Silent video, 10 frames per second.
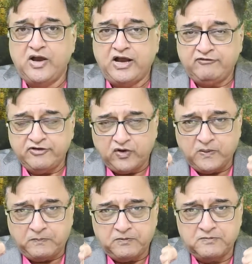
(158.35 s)
And you are a
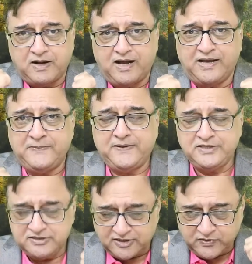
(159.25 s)
puma.
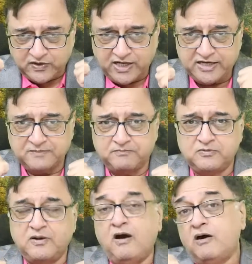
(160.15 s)
Imagine that you are like a
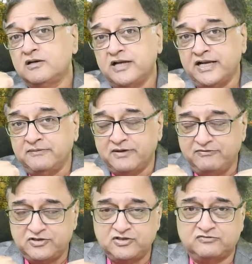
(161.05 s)
puma or the animal
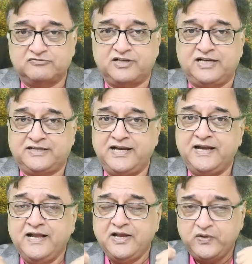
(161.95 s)
which you have selected.